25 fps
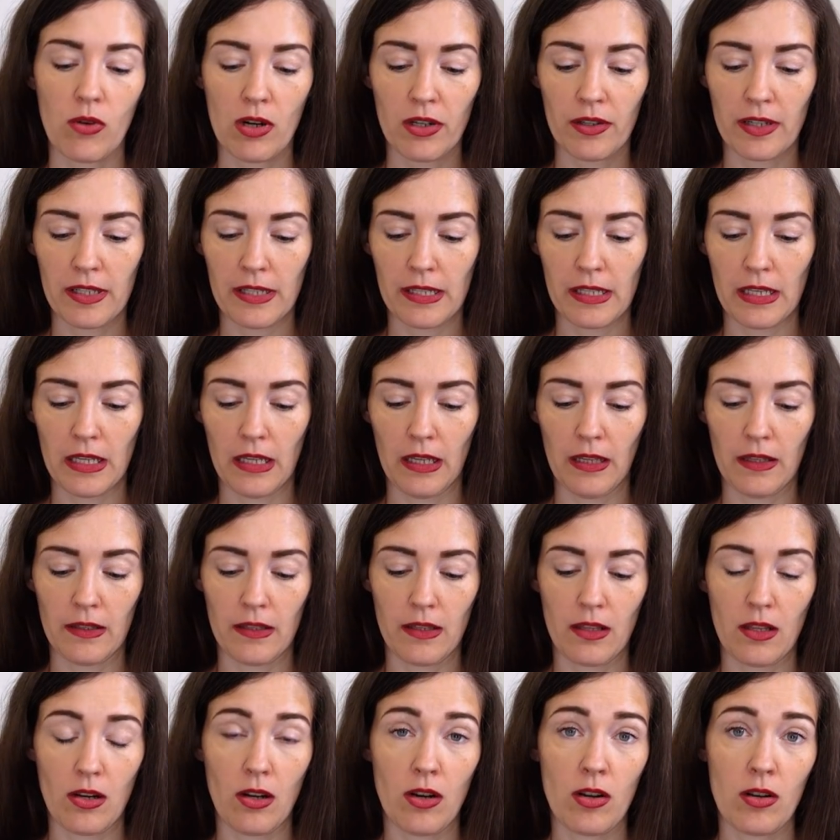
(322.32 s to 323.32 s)

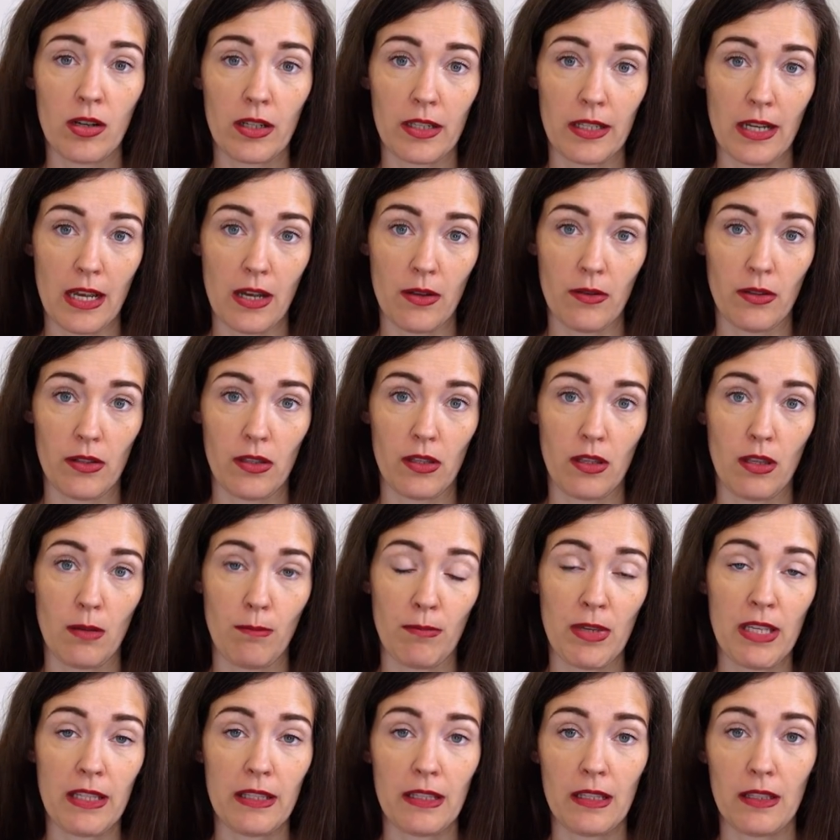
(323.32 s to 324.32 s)
quarantines, the lockdowns, the
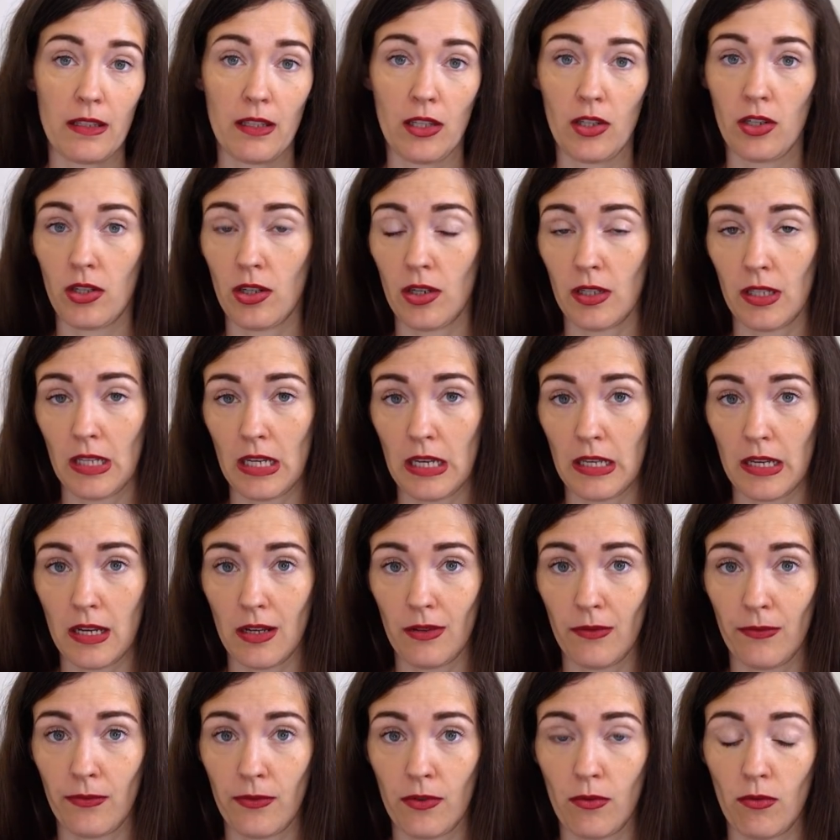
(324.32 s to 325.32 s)
businesses shutting
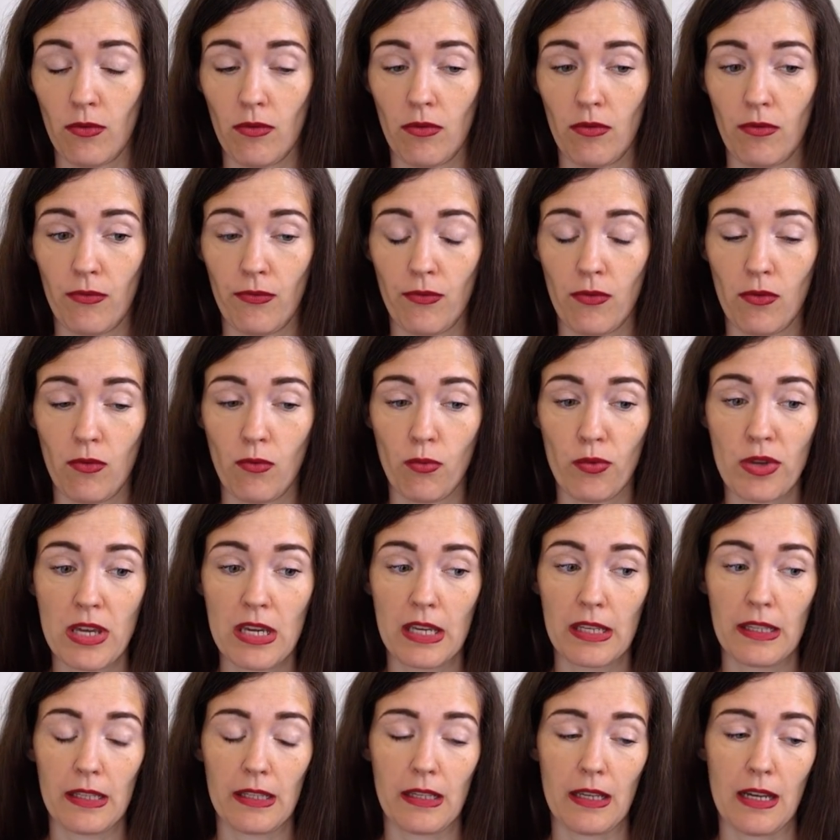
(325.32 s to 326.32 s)
down for
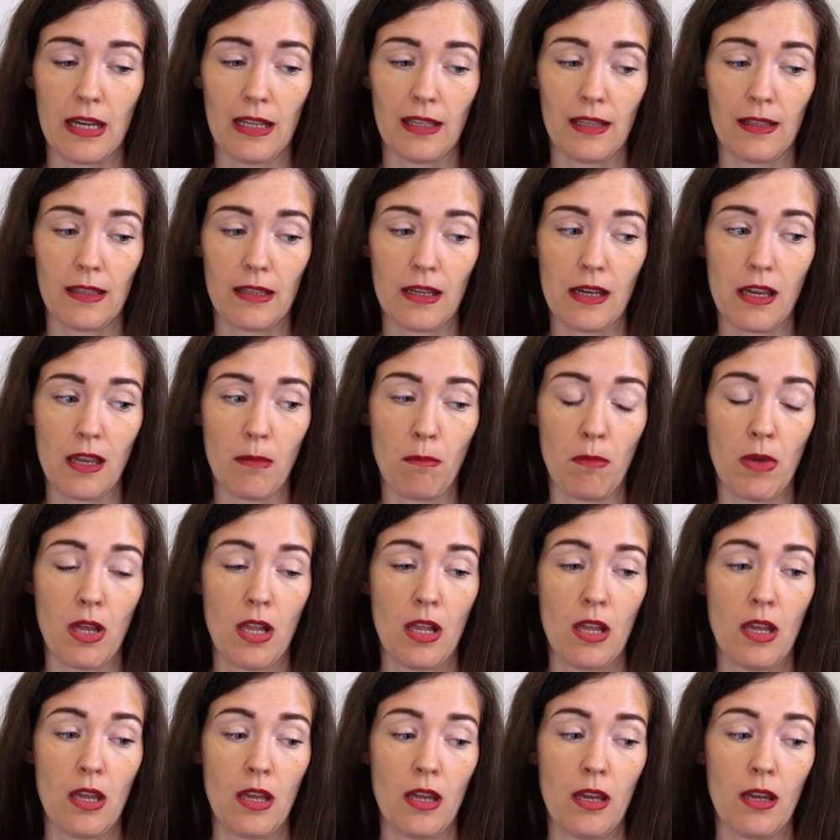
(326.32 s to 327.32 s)
weeks at a time,
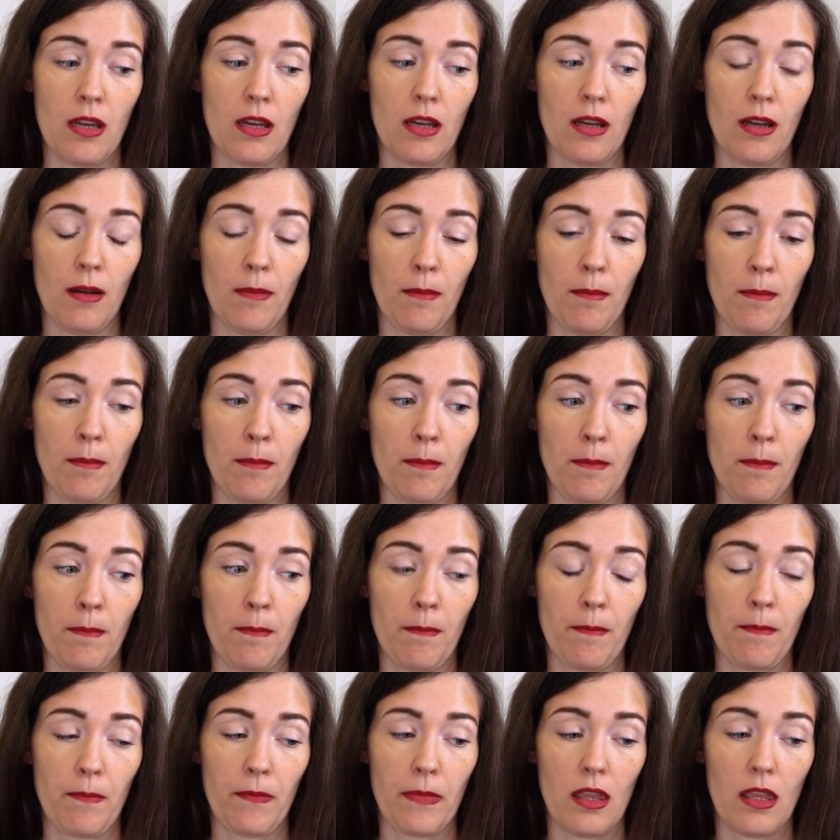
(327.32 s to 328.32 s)

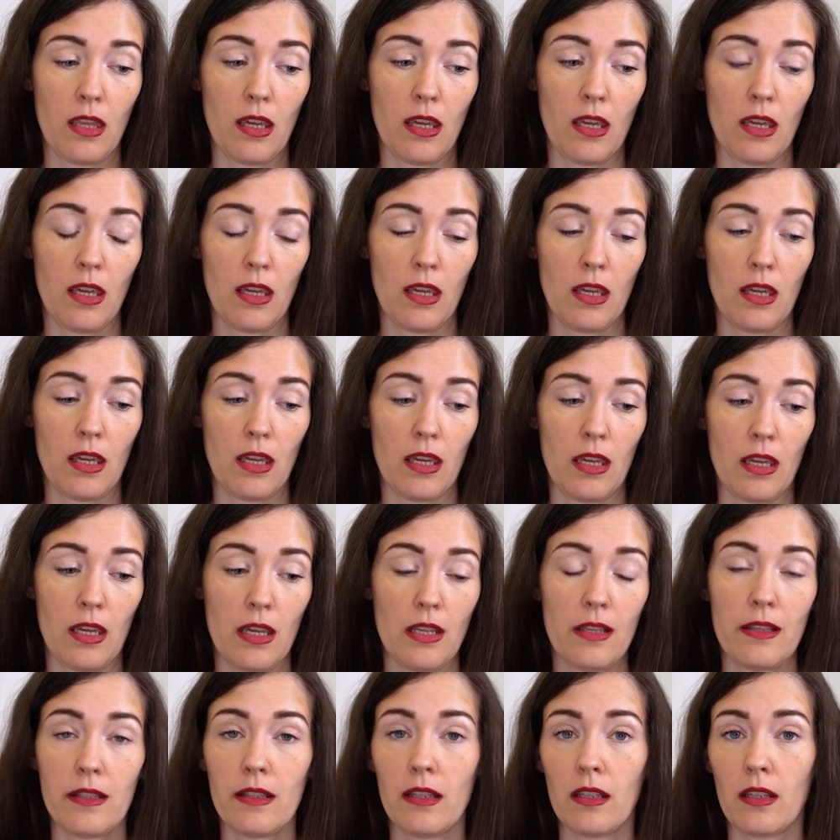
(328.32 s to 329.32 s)
the
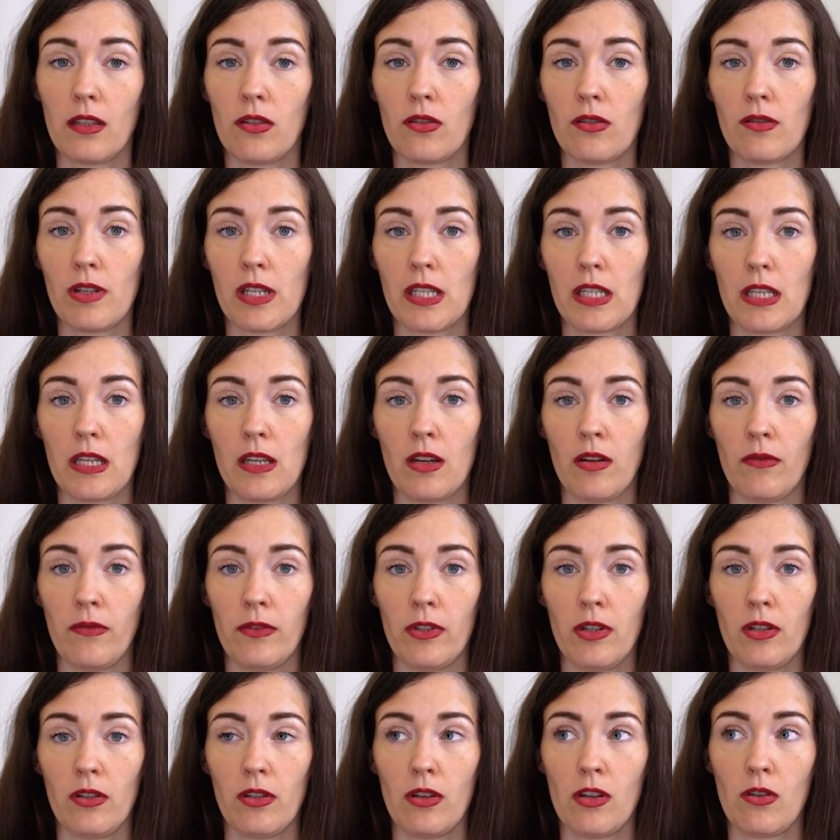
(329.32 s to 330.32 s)
insecurity of
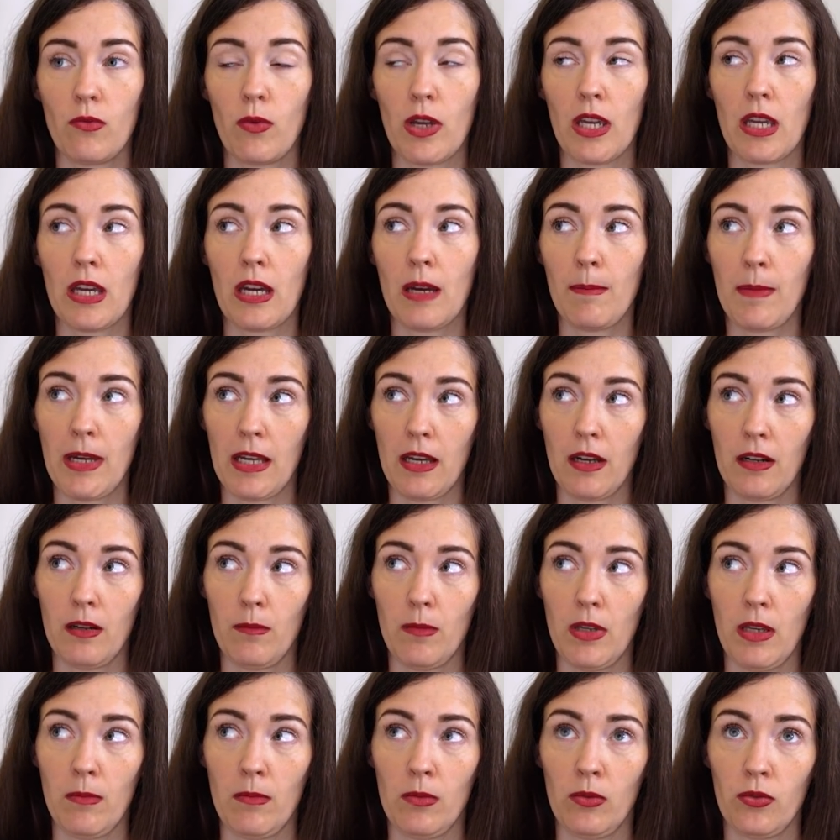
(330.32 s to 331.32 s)
not knowing, am I going
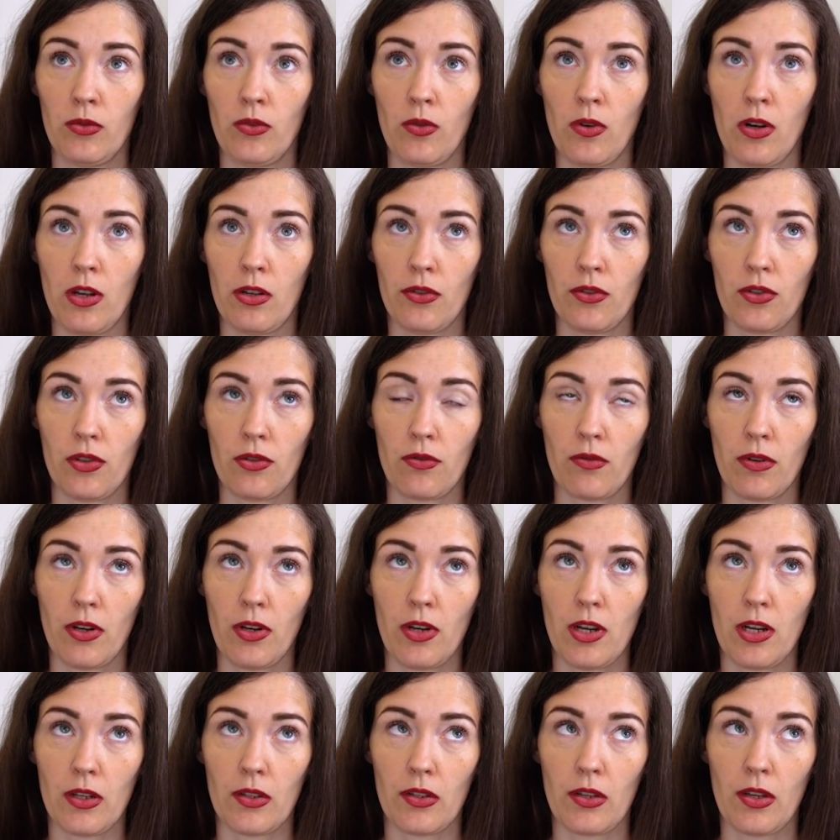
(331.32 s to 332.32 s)
to be able to launch or
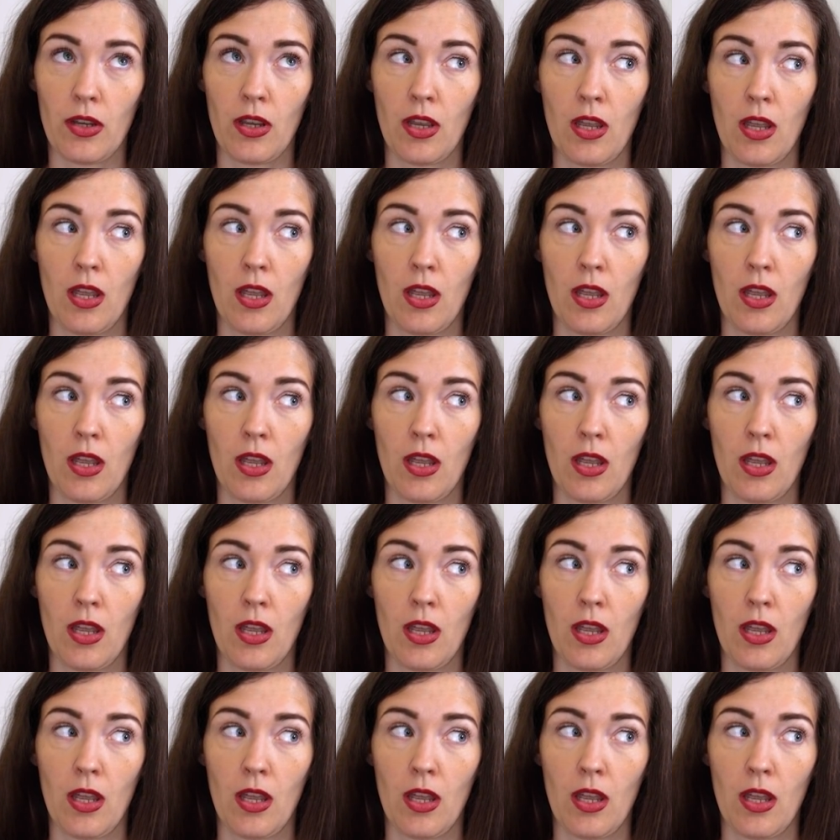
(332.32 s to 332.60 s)
not?